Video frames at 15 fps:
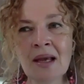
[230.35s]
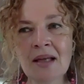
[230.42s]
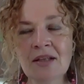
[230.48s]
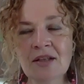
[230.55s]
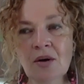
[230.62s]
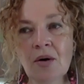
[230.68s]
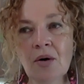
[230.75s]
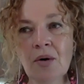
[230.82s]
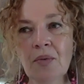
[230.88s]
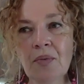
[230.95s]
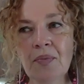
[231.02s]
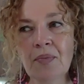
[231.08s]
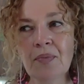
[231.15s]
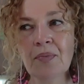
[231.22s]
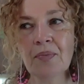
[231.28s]
And so
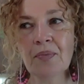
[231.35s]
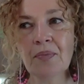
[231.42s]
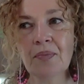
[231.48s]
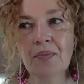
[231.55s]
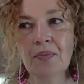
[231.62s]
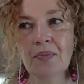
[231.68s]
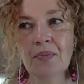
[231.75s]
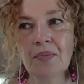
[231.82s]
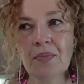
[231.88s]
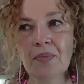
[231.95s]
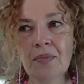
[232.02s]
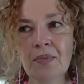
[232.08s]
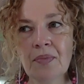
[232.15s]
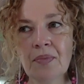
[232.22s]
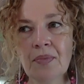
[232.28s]

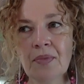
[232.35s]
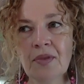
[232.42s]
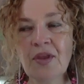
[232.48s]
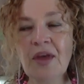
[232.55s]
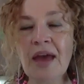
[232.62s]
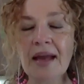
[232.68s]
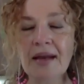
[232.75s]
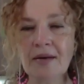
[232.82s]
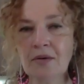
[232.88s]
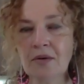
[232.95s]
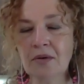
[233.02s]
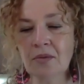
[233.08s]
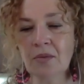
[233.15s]
then